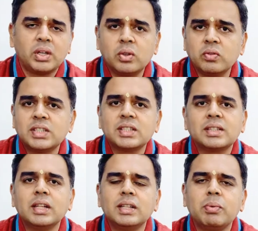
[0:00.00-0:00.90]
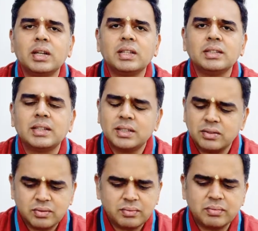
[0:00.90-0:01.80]
To which Dhadhipandan
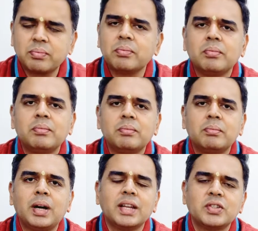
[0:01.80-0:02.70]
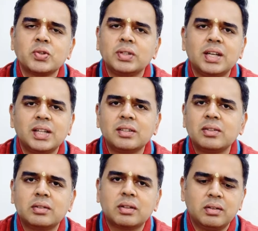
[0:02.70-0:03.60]
says, Ma Yashoda,
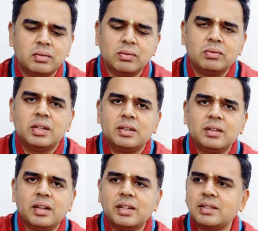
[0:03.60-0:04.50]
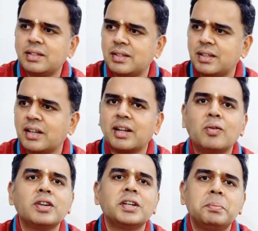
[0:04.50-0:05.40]
no, it's a
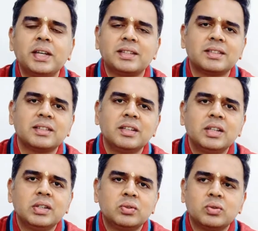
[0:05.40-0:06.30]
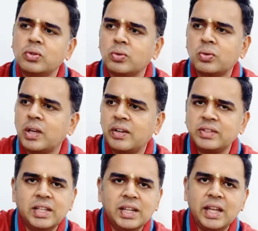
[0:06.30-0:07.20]
crowded place. So you could have
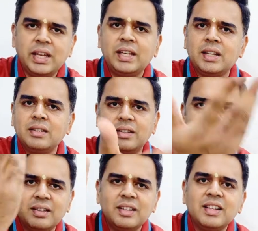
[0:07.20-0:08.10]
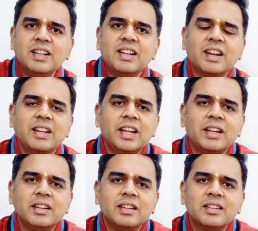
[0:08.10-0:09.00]
seen any kid running